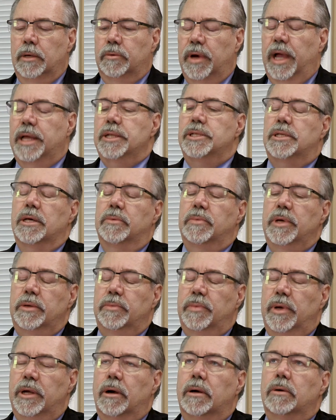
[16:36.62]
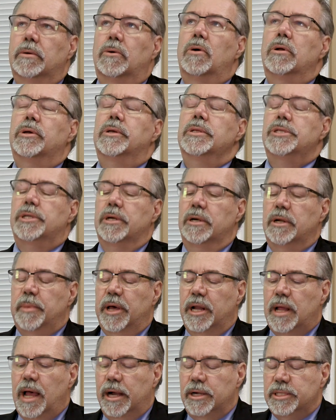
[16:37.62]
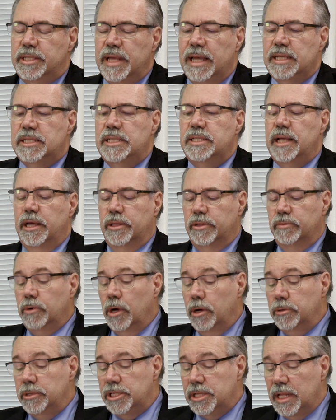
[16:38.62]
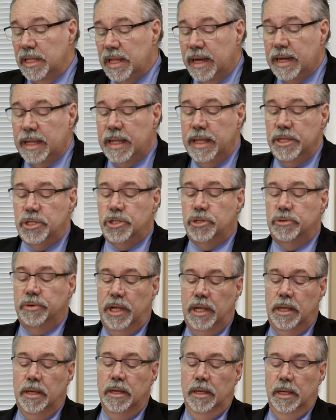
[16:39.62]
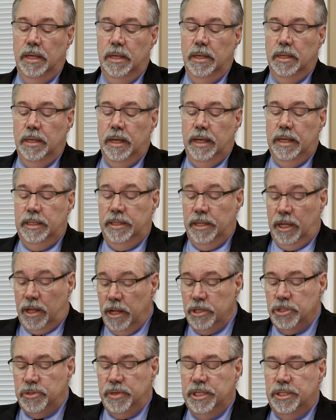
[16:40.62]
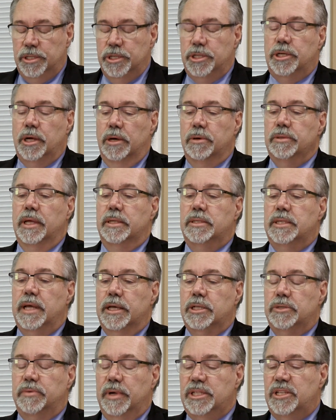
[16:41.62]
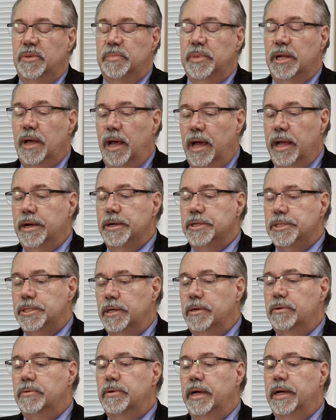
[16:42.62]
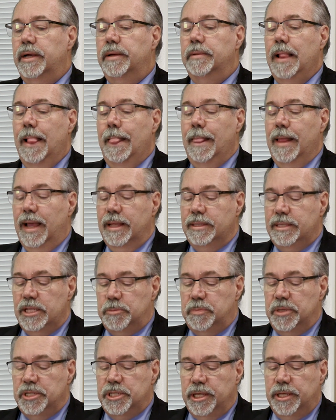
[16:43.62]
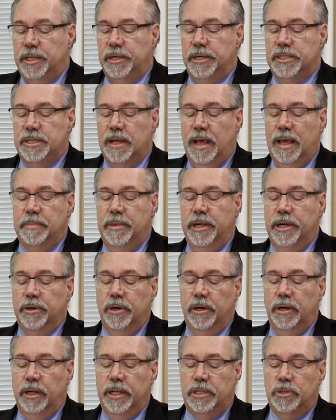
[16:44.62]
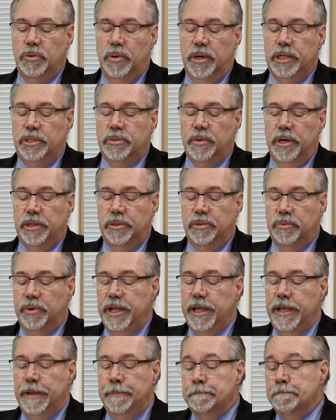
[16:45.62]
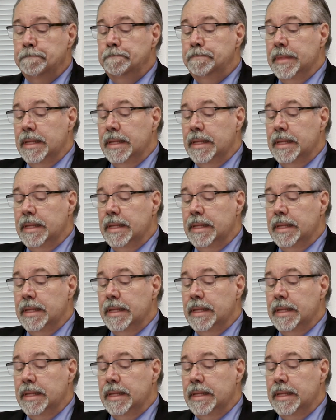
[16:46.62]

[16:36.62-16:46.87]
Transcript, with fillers: right. So we we are all concerned about higher taxes down the road. There's a lot of history in the country to show that tax rates have been higher. So uh, at this particular time here, early 2023